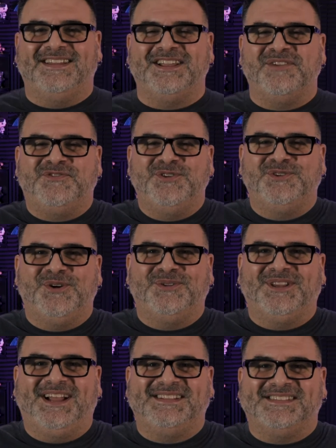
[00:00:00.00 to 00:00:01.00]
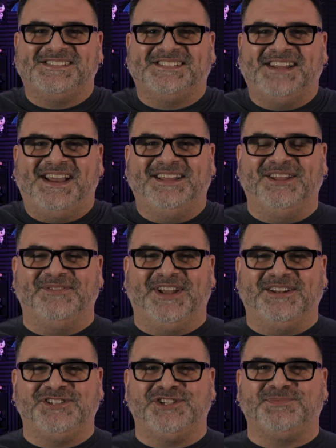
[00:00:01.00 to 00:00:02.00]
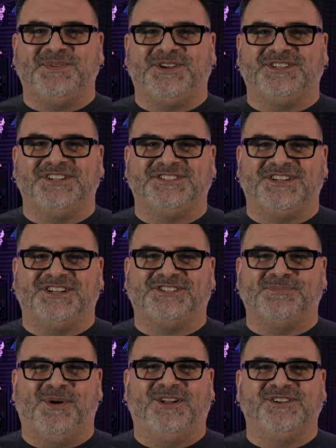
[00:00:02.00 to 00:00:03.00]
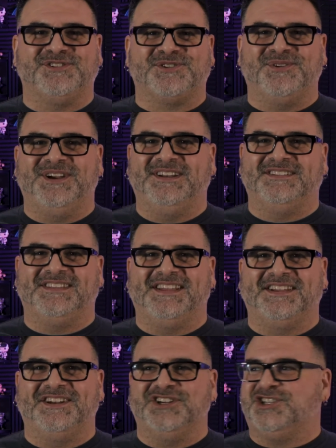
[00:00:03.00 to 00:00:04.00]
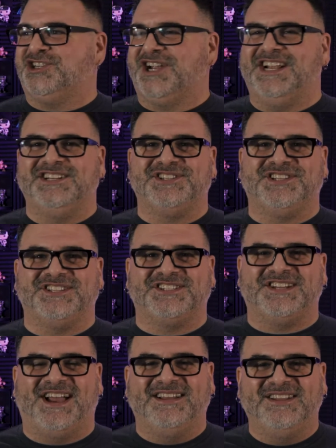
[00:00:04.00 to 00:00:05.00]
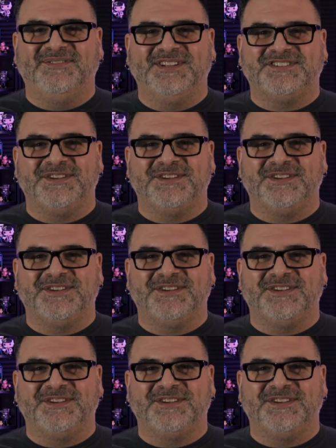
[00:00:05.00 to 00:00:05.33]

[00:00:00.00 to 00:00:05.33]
Like, if you don't like the style of it, just because it's on a smaller screen, is that gonna change the style of it